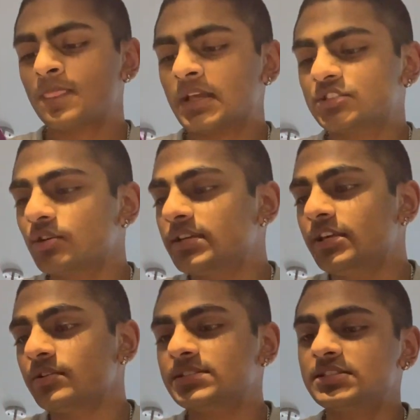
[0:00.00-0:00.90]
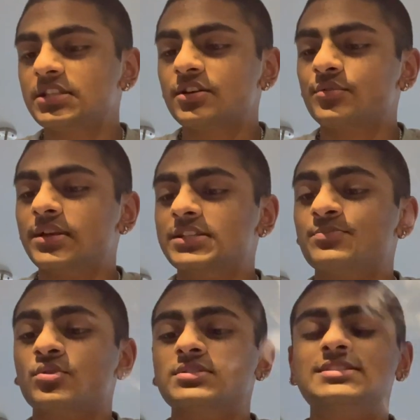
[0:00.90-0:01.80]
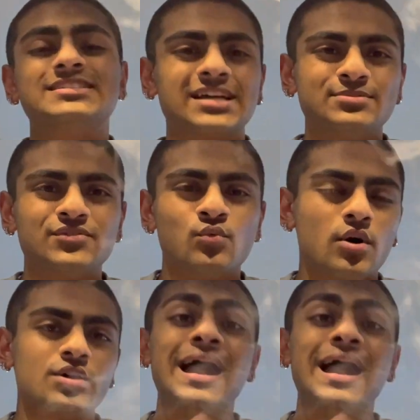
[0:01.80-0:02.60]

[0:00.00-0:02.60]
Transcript: So here it says the ingredients. Boil 6 cups of water.